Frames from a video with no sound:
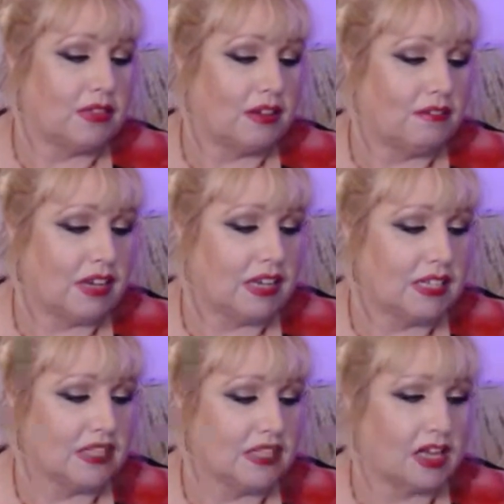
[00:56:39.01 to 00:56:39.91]
there
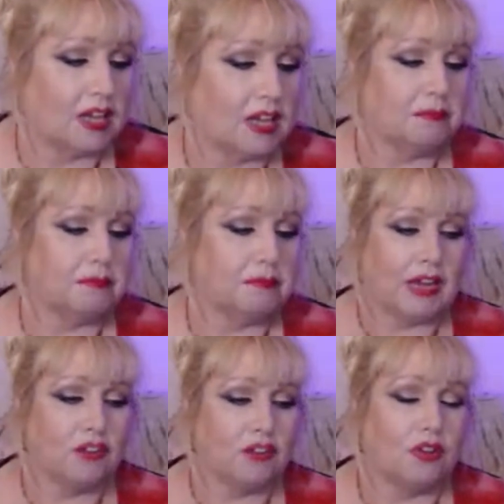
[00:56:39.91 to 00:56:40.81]
is
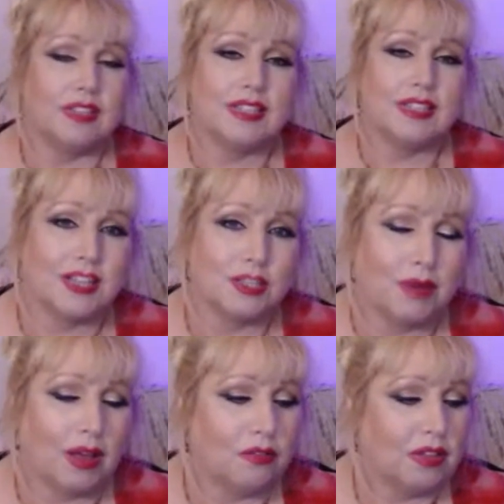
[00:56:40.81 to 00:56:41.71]
Patreons as
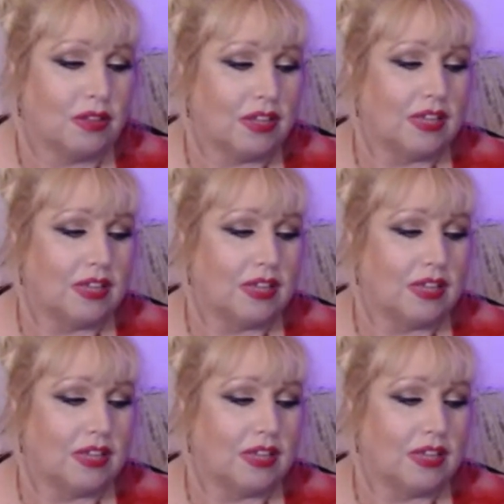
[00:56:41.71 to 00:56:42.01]
well.